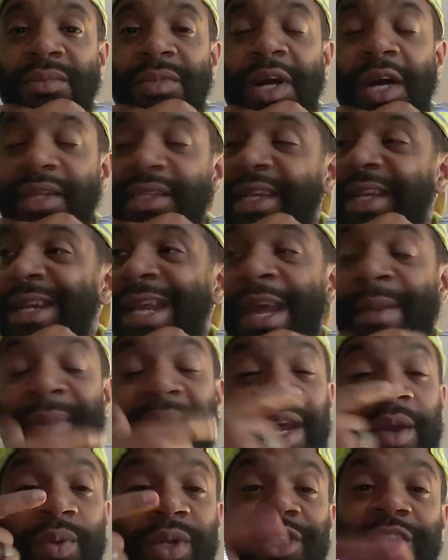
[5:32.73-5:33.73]
Other than that,
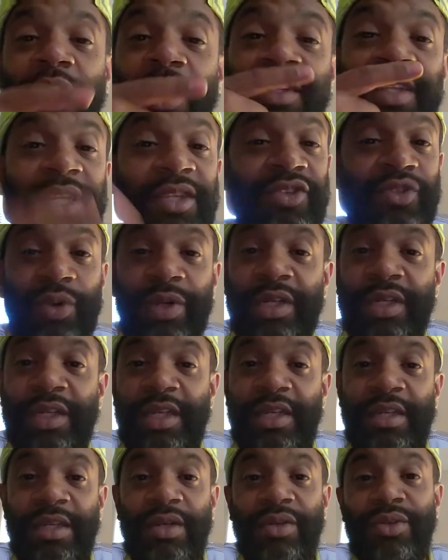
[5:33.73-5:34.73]
man, what y'all think Jordan
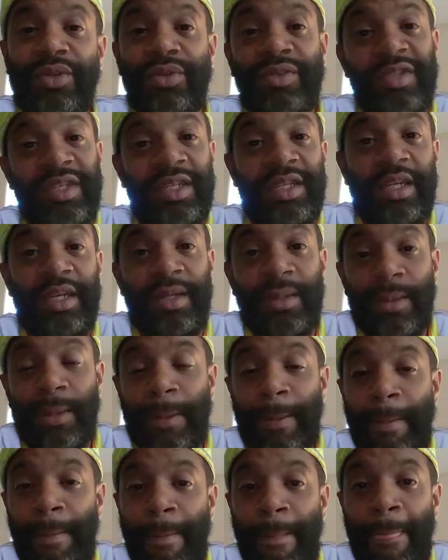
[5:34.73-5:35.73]
Love gonna do Sunday?
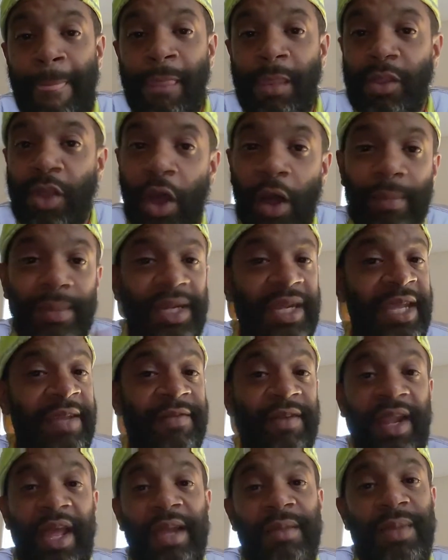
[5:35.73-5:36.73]
Y'all
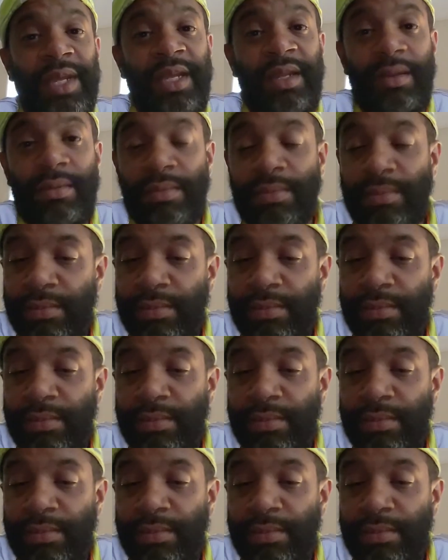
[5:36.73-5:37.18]
believing like me?